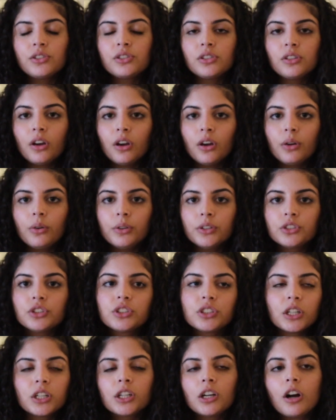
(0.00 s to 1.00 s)
So it's
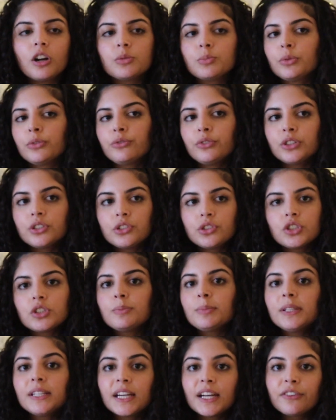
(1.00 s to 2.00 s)
just going to cause more frizz. So
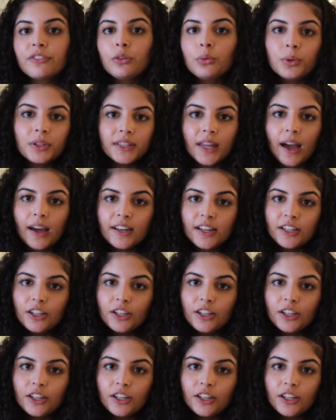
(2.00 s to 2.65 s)
just be careful with that.